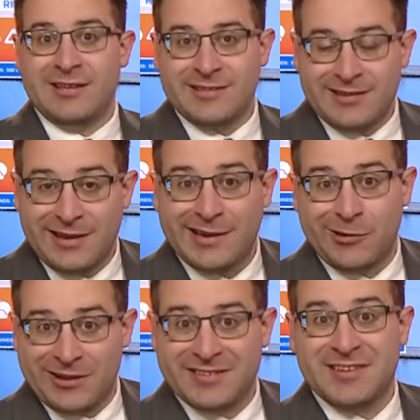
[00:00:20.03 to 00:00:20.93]
Today I
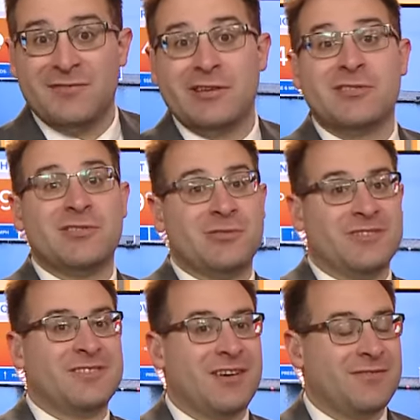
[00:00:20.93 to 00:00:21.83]
went 72
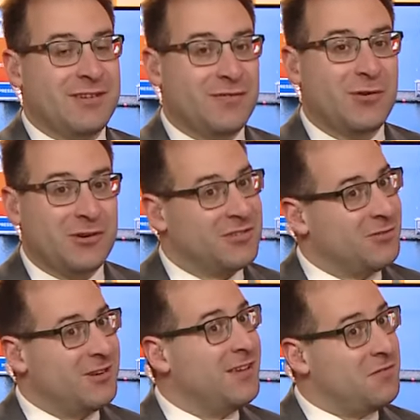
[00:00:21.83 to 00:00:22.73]
and 74,
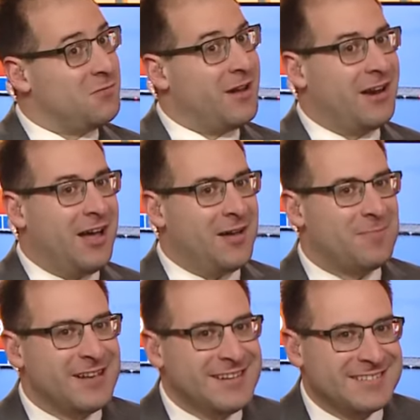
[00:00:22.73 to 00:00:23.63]
so it even went
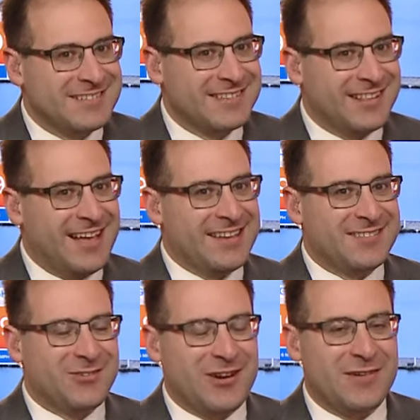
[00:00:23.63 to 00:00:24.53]
up just in the
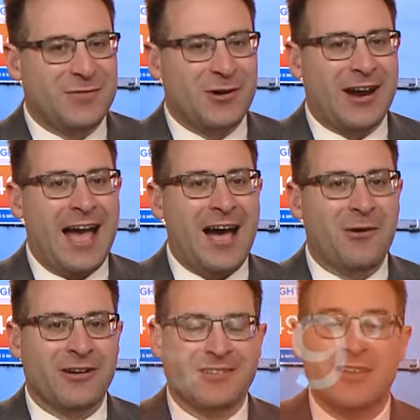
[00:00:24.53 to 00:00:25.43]
last 24
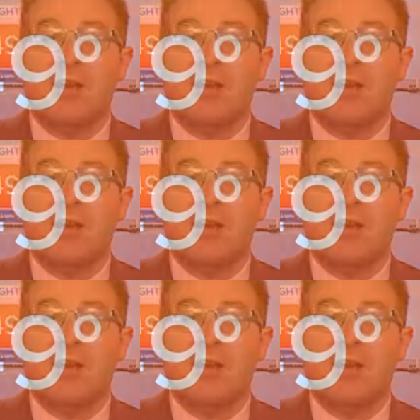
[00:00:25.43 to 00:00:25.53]
hours.